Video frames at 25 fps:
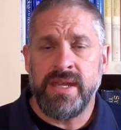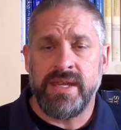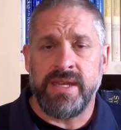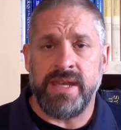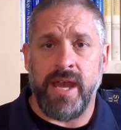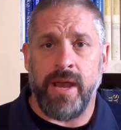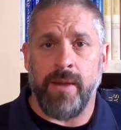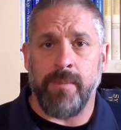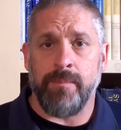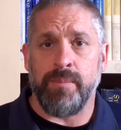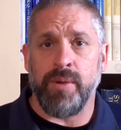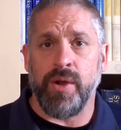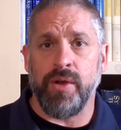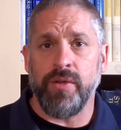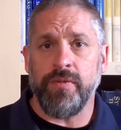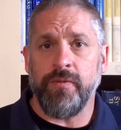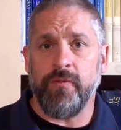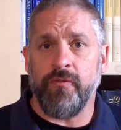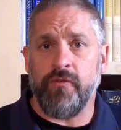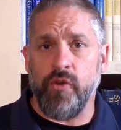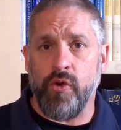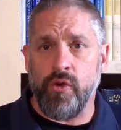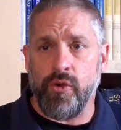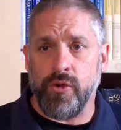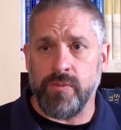Now, both
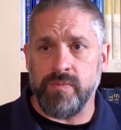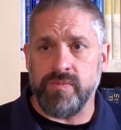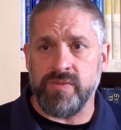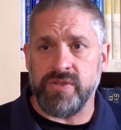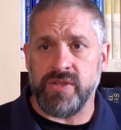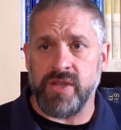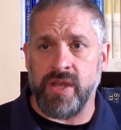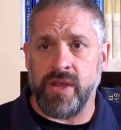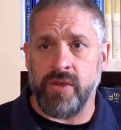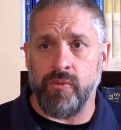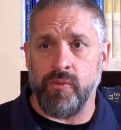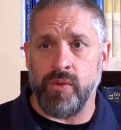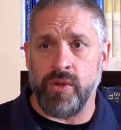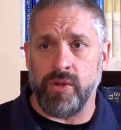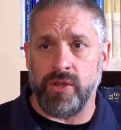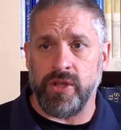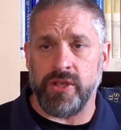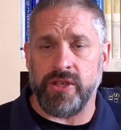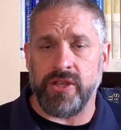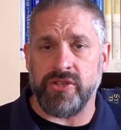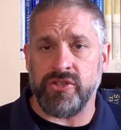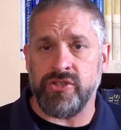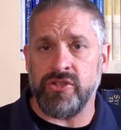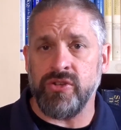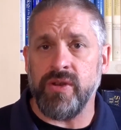forms, we'll
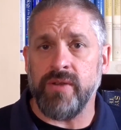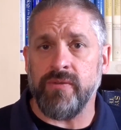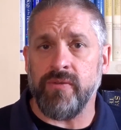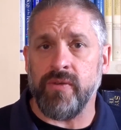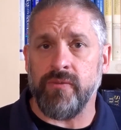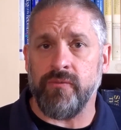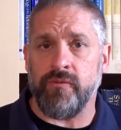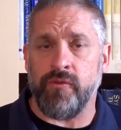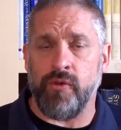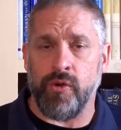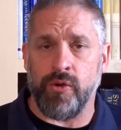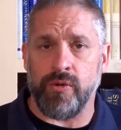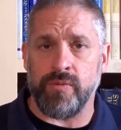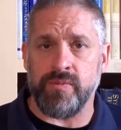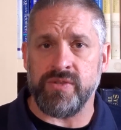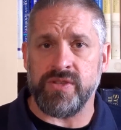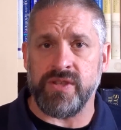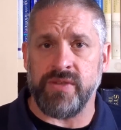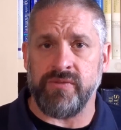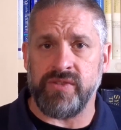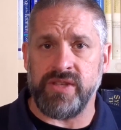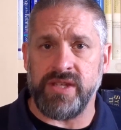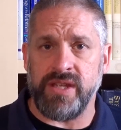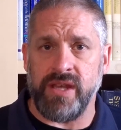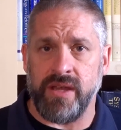look at two different forms
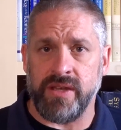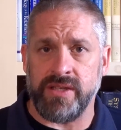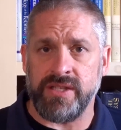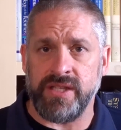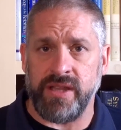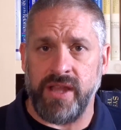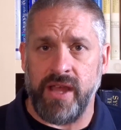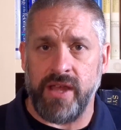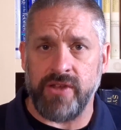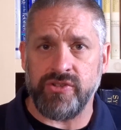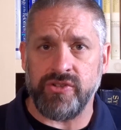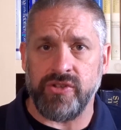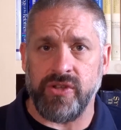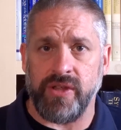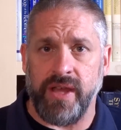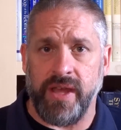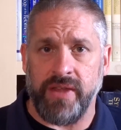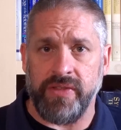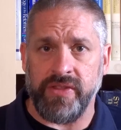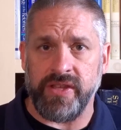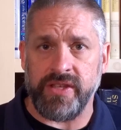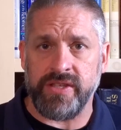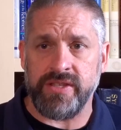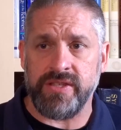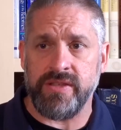of deontological
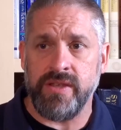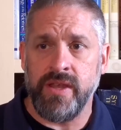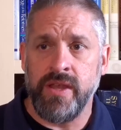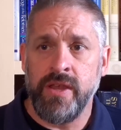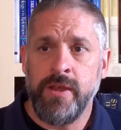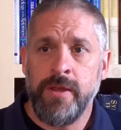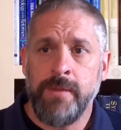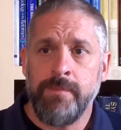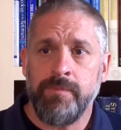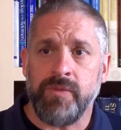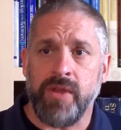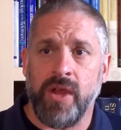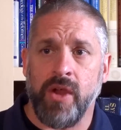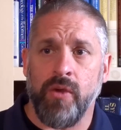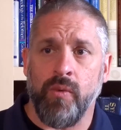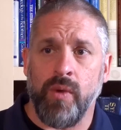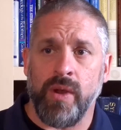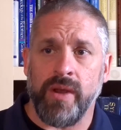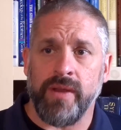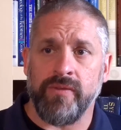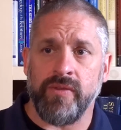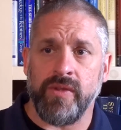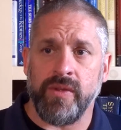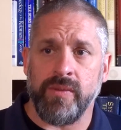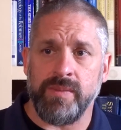ethics.
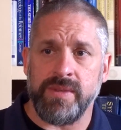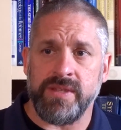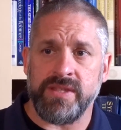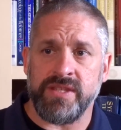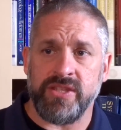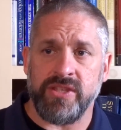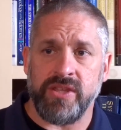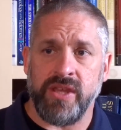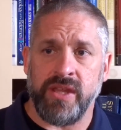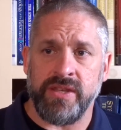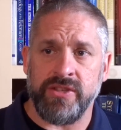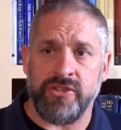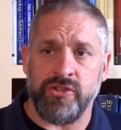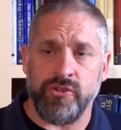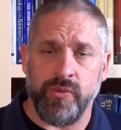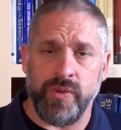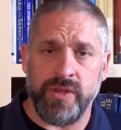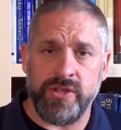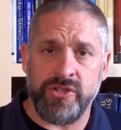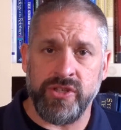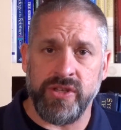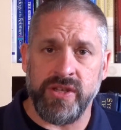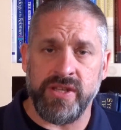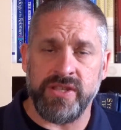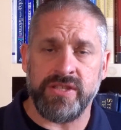One of them is
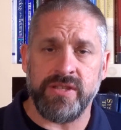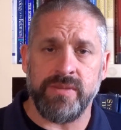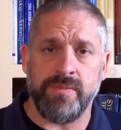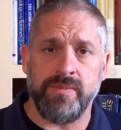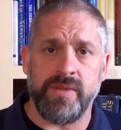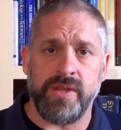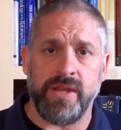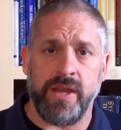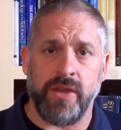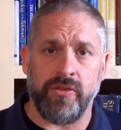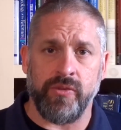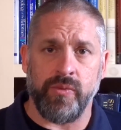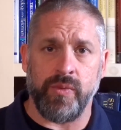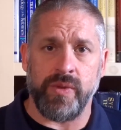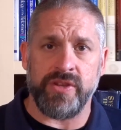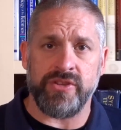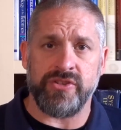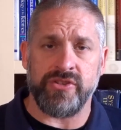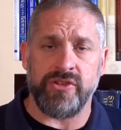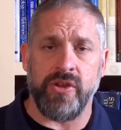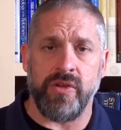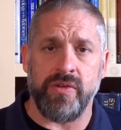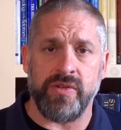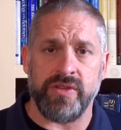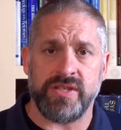intuitionism. The other one
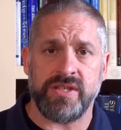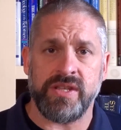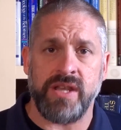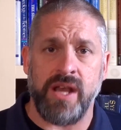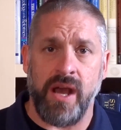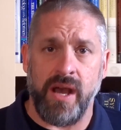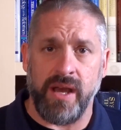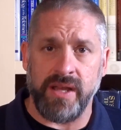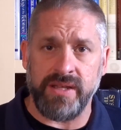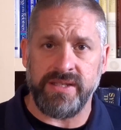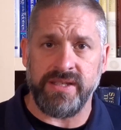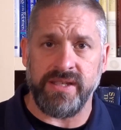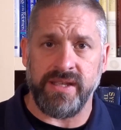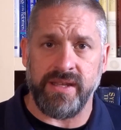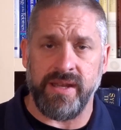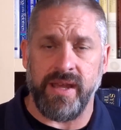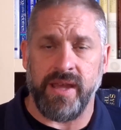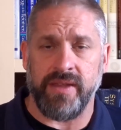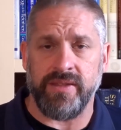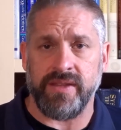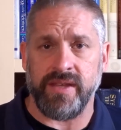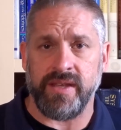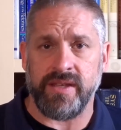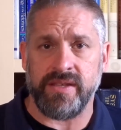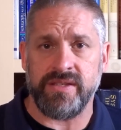is known as Kantian
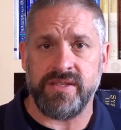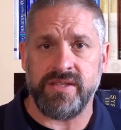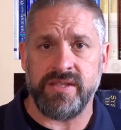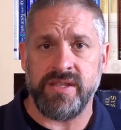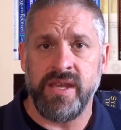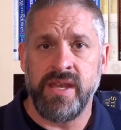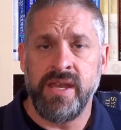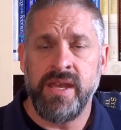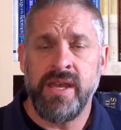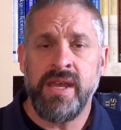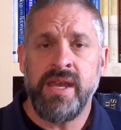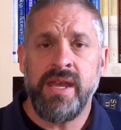ethics.